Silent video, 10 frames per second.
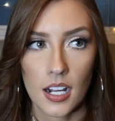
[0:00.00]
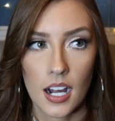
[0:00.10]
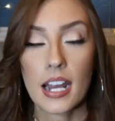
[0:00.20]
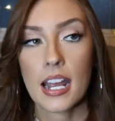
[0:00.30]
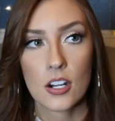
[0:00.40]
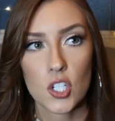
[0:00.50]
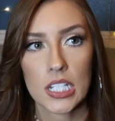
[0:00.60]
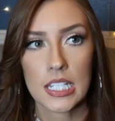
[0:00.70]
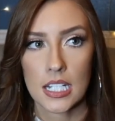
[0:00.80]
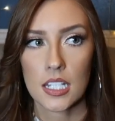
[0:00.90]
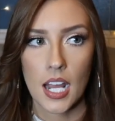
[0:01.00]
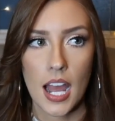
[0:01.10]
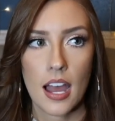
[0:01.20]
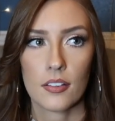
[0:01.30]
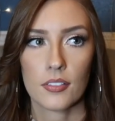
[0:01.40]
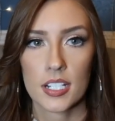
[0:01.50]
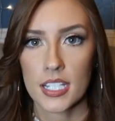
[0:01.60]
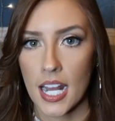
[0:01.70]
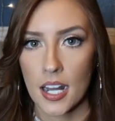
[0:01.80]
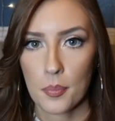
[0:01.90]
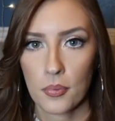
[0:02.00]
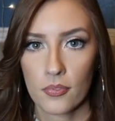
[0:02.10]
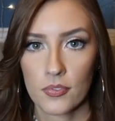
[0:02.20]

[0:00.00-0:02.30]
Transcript: I actually didn't have a setup